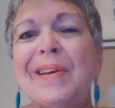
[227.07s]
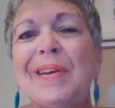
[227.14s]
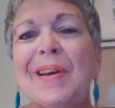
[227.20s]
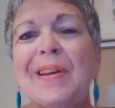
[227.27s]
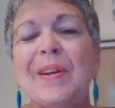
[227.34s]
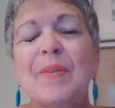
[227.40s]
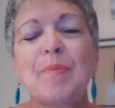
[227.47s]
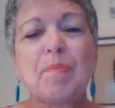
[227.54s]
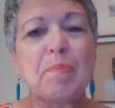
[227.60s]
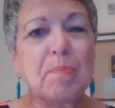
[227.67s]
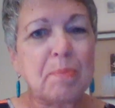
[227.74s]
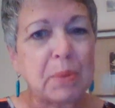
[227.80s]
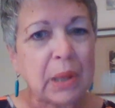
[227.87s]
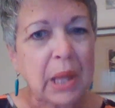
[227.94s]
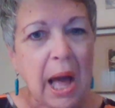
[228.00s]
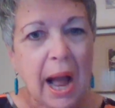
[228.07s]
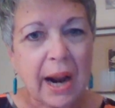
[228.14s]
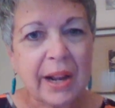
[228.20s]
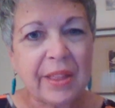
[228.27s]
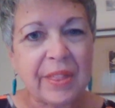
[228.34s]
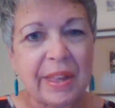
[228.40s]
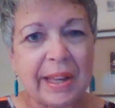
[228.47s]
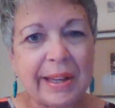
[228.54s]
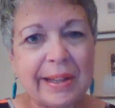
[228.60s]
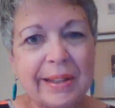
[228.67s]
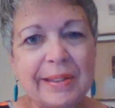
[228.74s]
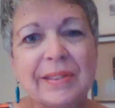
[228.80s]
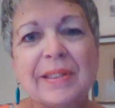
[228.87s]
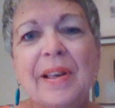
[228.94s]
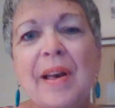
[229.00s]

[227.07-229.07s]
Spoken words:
kind of block things?